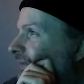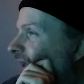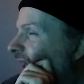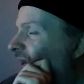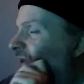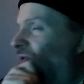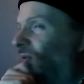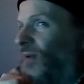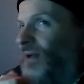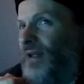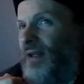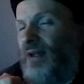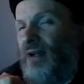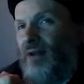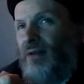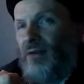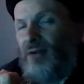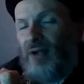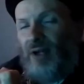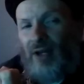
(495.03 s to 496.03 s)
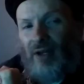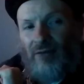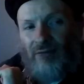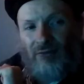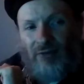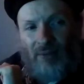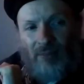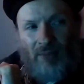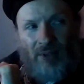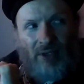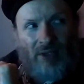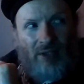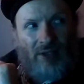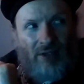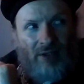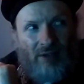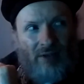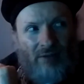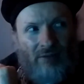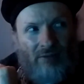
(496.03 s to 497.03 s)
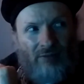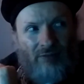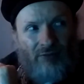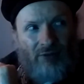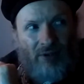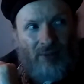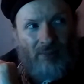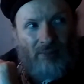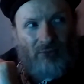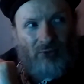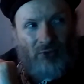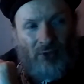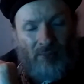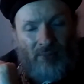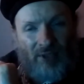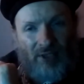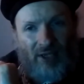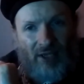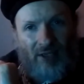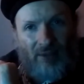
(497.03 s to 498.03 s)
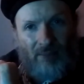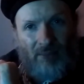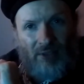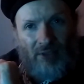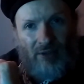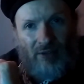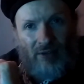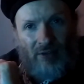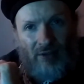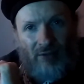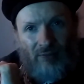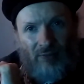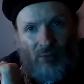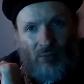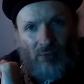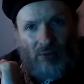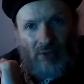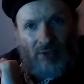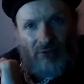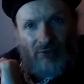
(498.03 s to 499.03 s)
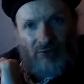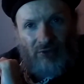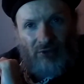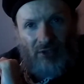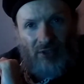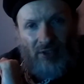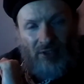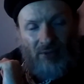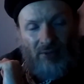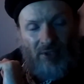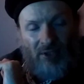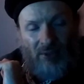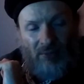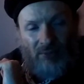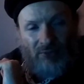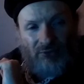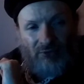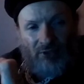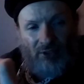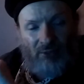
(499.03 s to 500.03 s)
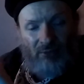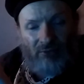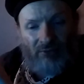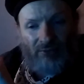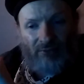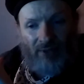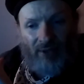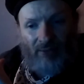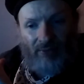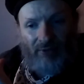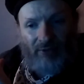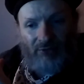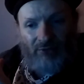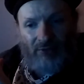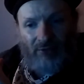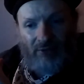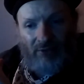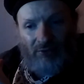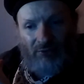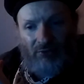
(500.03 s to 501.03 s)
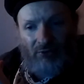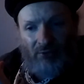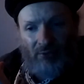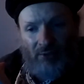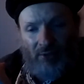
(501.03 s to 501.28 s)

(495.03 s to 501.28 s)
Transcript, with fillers: actually, the other guy from uh, from Dream Academy, the, the vocalist, he, he was he was around this early too.